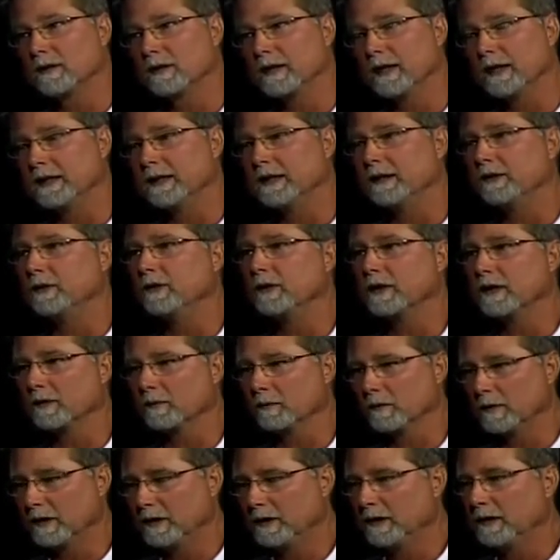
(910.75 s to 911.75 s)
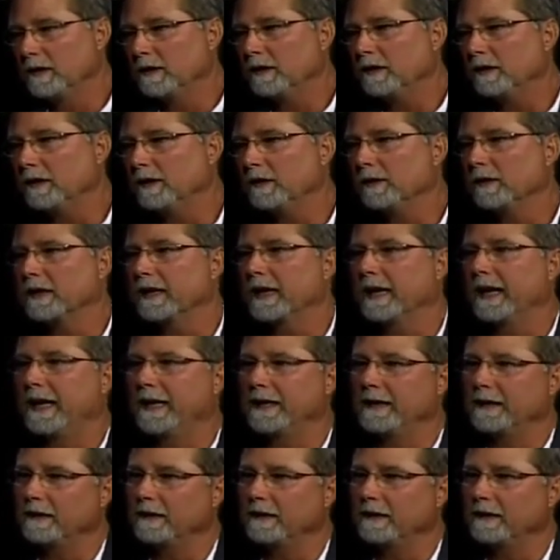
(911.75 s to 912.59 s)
and then you can irrigate.